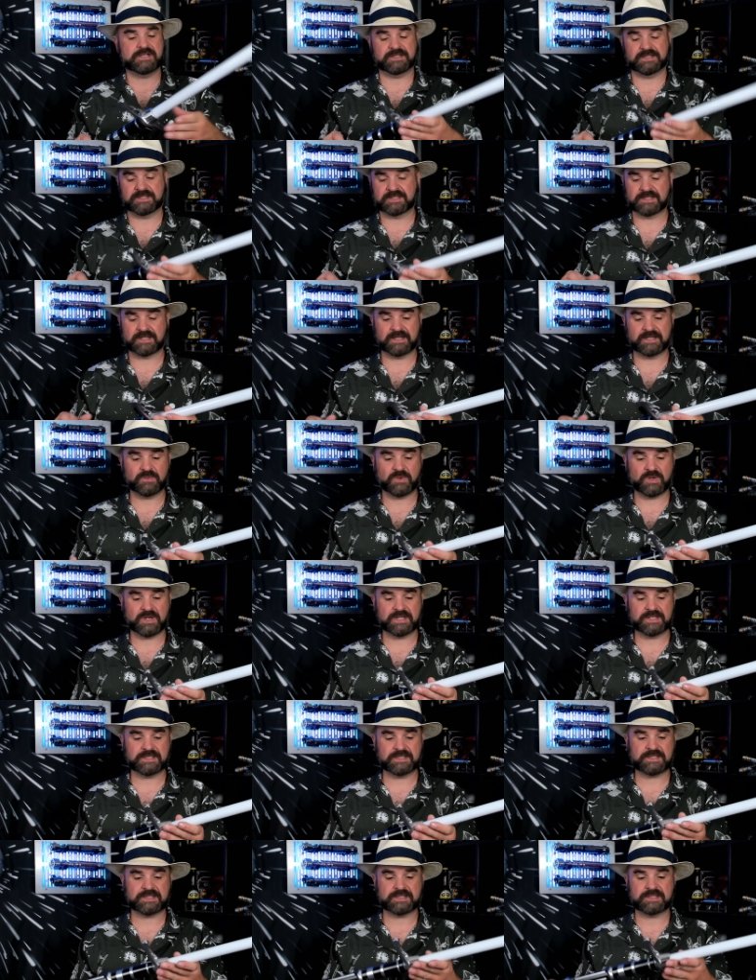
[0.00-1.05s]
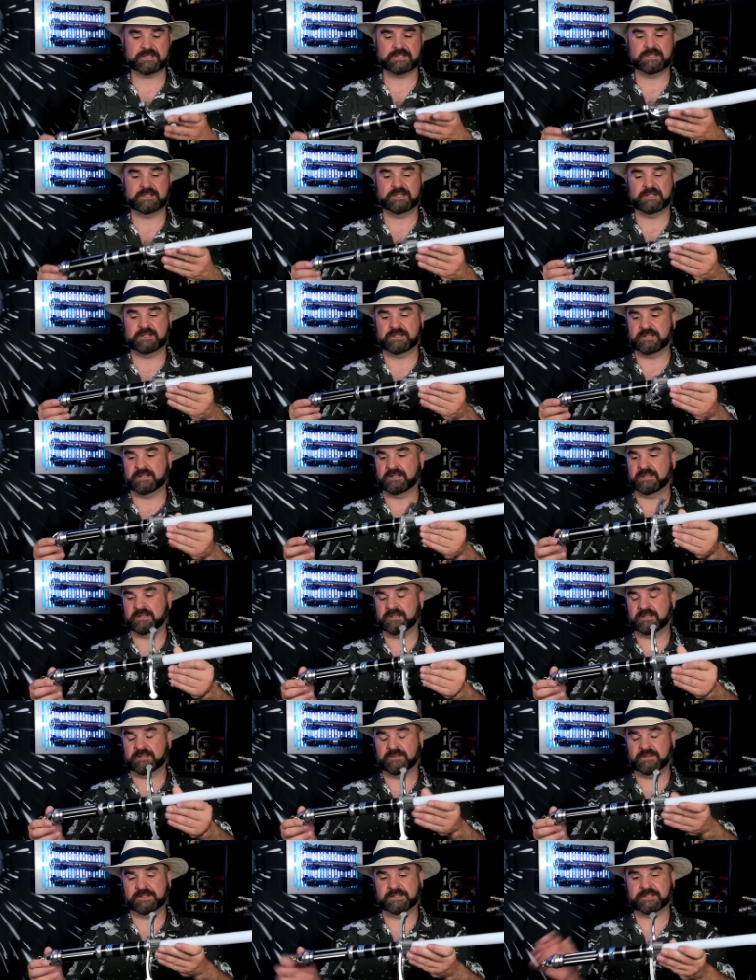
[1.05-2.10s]
Design-wise,
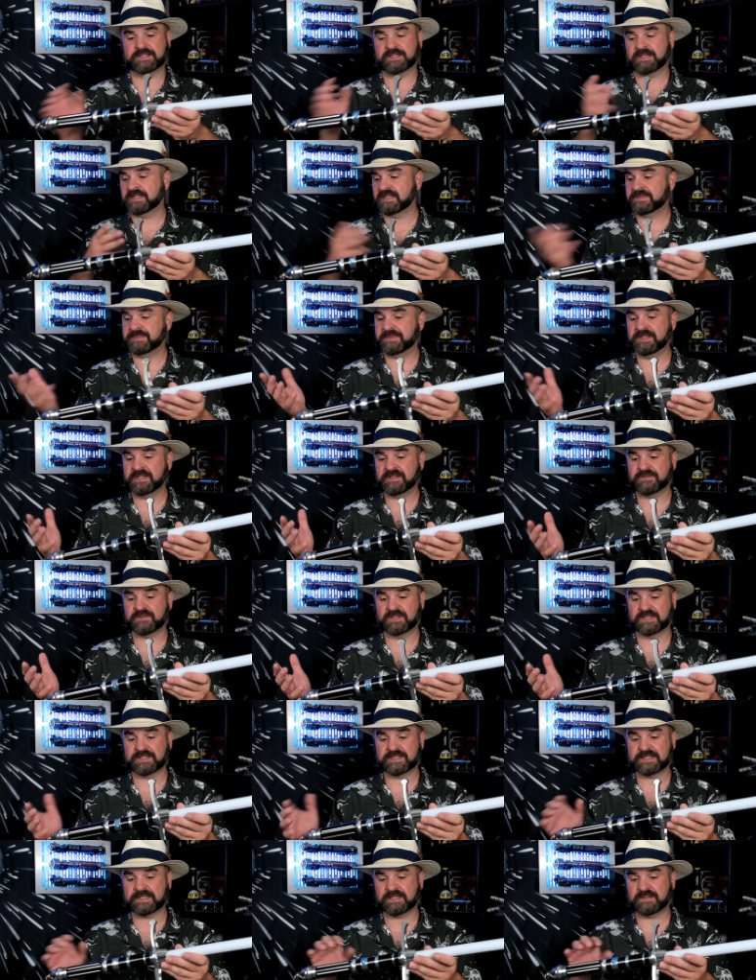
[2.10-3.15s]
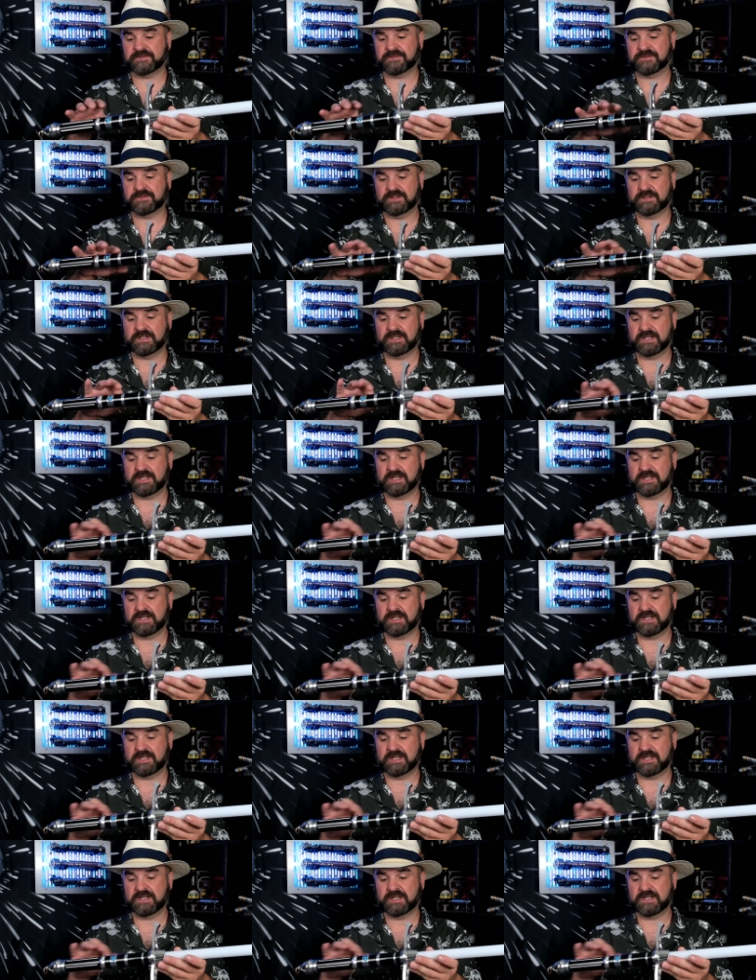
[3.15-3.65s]
the design speaks for itself.